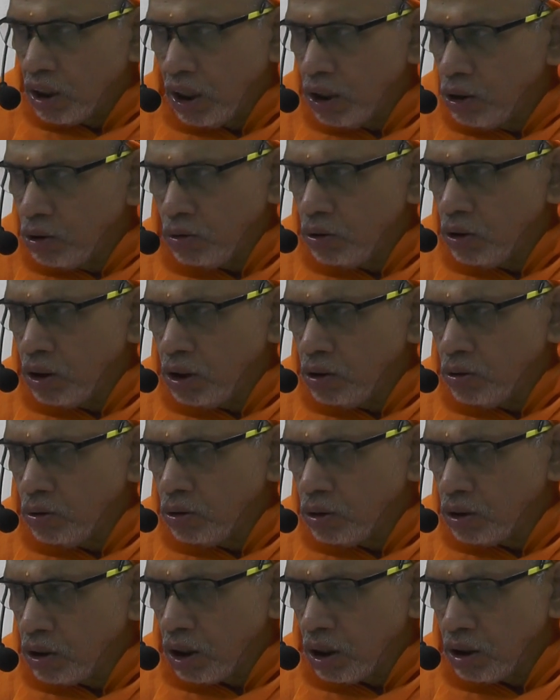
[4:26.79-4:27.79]
I told, I
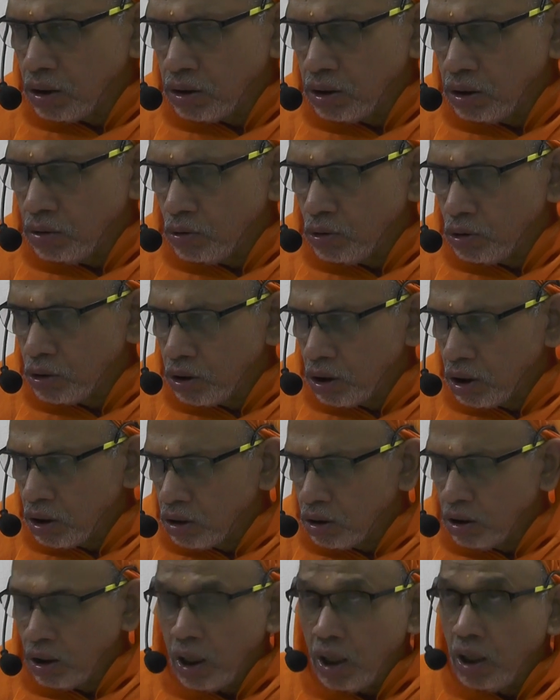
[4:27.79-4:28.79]
don't cross the ocean.
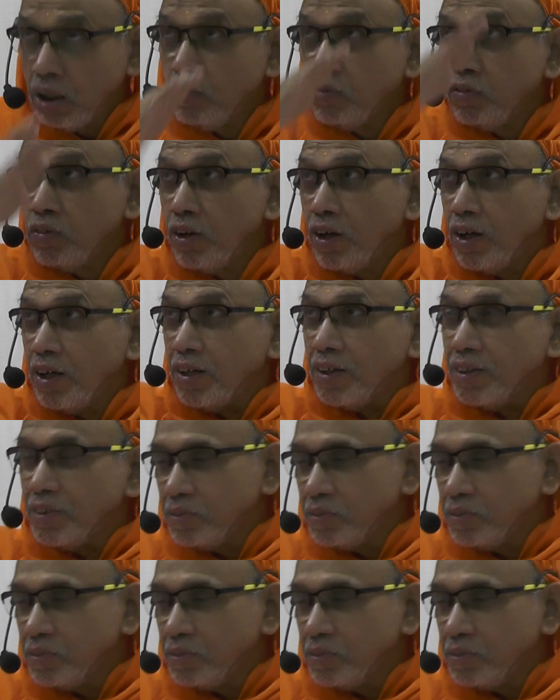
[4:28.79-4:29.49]
I'll fly.